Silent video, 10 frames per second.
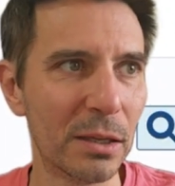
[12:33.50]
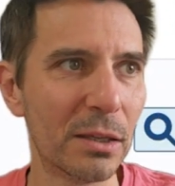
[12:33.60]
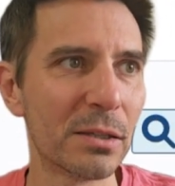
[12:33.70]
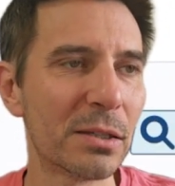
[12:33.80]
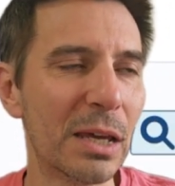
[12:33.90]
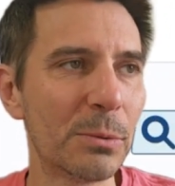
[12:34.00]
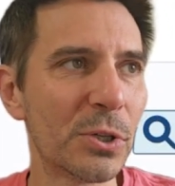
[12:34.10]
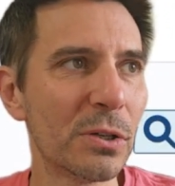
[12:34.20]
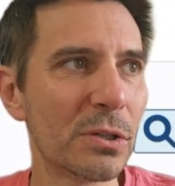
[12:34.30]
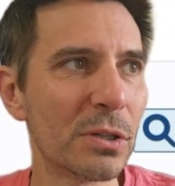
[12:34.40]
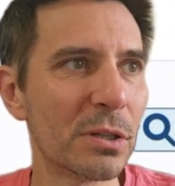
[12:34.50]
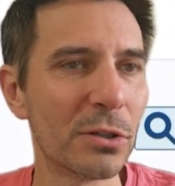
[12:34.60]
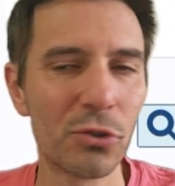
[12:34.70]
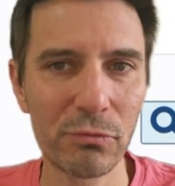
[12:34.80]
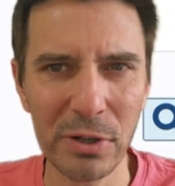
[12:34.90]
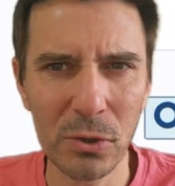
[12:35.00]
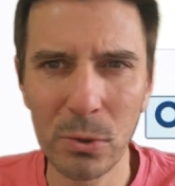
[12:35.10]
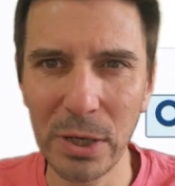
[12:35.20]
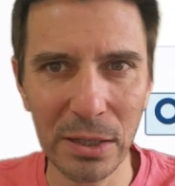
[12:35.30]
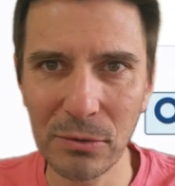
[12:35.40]
snapshots. Just real
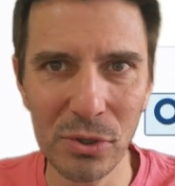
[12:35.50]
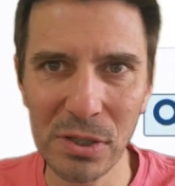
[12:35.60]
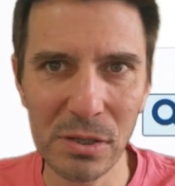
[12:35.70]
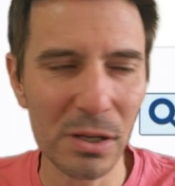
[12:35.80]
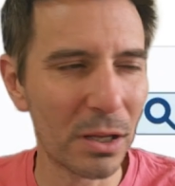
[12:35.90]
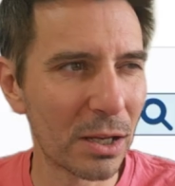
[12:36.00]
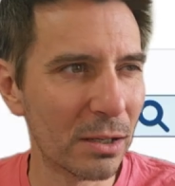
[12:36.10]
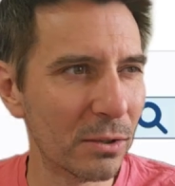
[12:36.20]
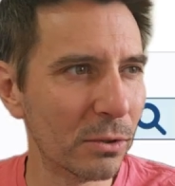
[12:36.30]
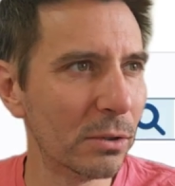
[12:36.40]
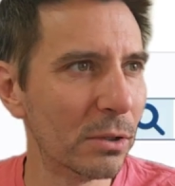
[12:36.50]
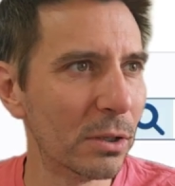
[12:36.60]
quick, just as a little